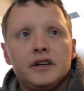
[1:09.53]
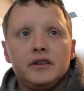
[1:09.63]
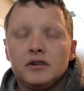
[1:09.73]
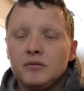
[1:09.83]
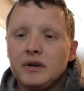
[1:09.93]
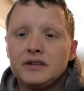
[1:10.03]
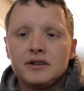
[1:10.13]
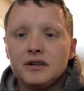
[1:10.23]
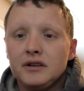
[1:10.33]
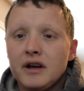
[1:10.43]
You want to make
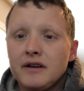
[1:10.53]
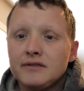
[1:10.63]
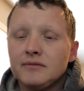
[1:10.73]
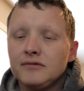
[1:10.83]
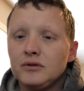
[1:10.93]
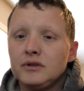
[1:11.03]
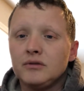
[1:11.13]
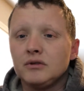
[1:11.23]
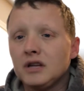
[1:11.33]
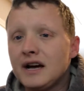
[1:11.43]
sure you have some food that
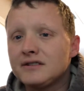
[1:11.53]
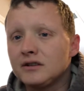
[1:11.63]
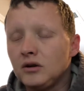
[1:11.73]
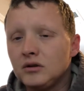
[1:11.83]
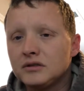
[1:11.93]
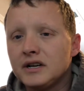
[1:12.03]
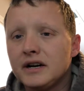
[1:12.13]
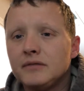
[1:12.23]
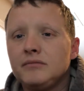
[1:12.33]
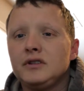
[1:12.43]
will last a long time.